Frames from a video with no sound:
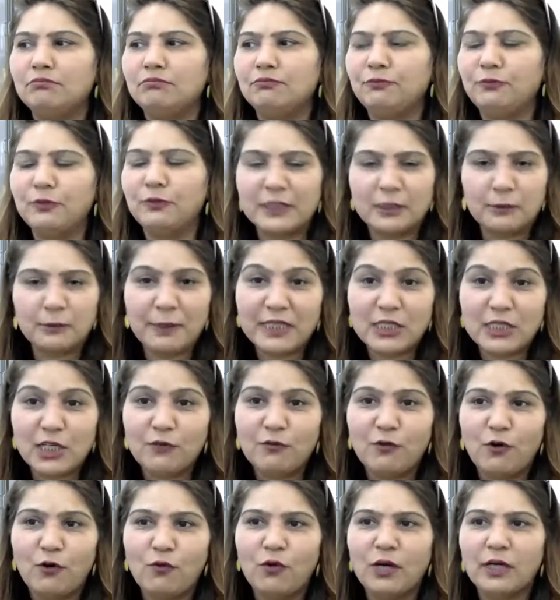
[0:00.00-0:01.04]
especially
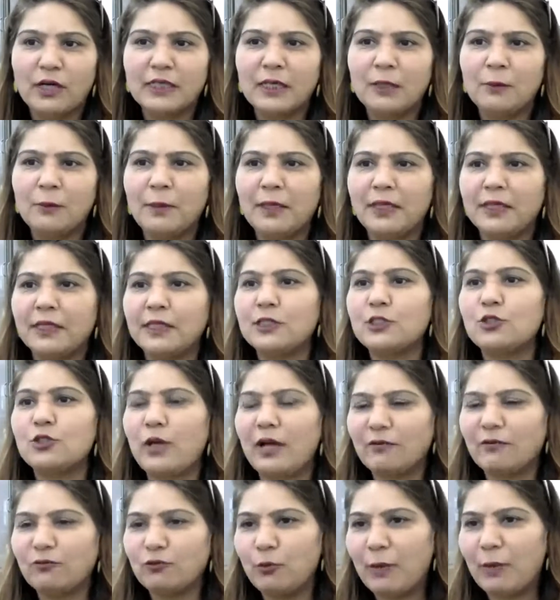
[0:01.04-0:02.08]
for working parents, you
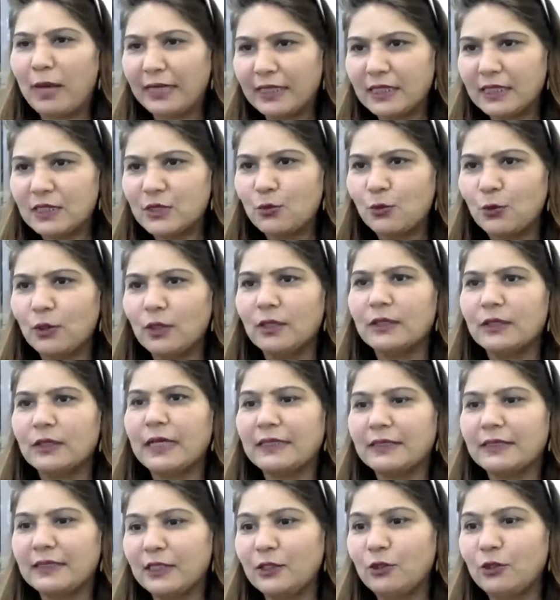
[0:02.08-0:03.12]
have to manage work
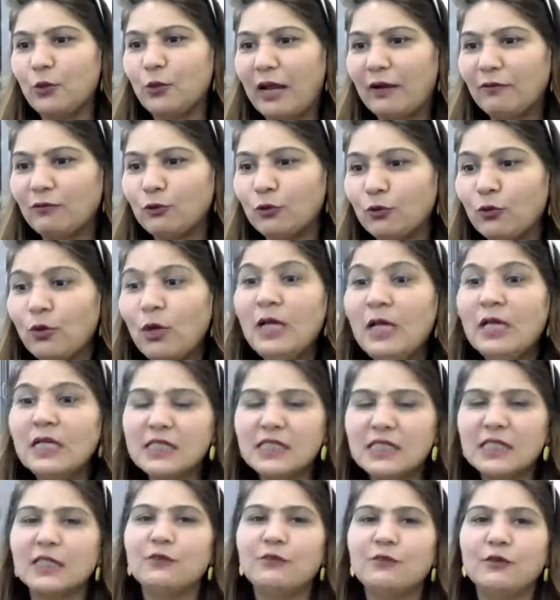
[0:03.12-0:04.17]
and then you have to
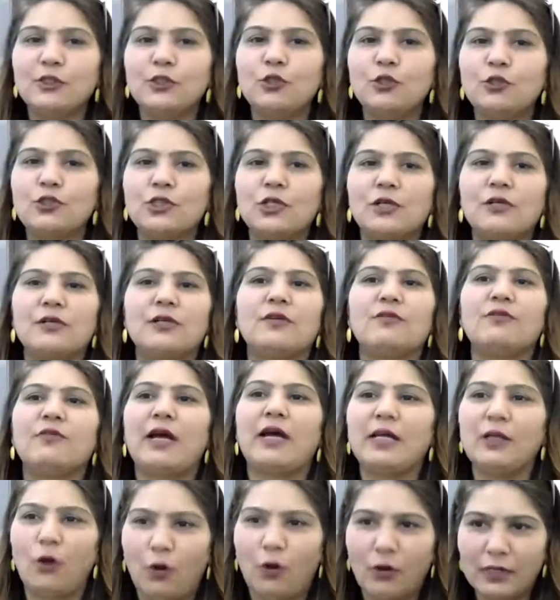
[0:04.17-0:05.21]
sit with your children
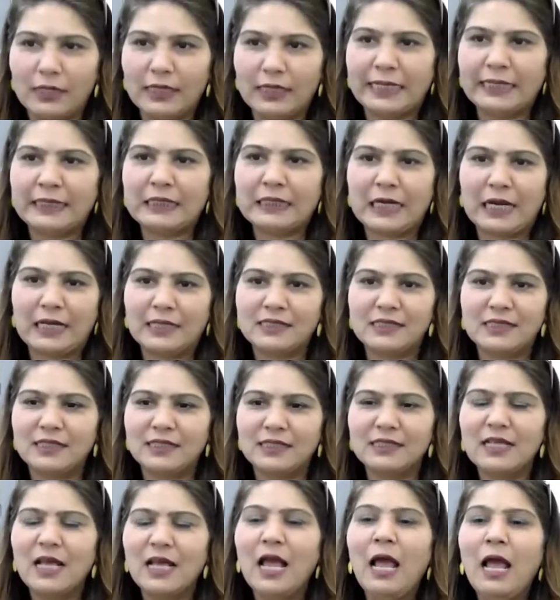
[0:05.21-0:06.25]
while online
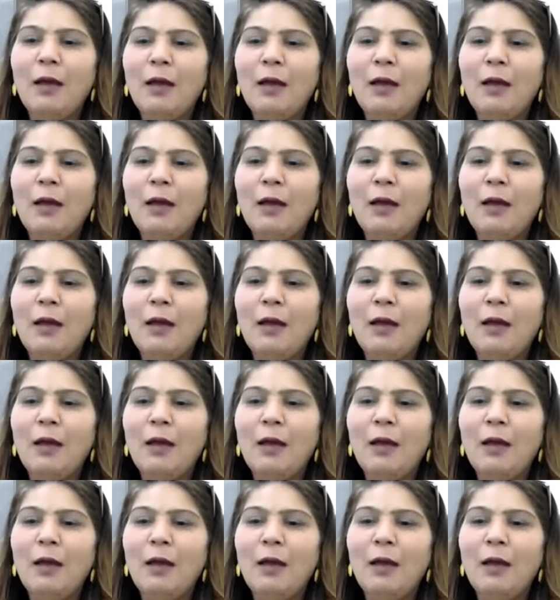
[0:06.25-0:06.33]
classes.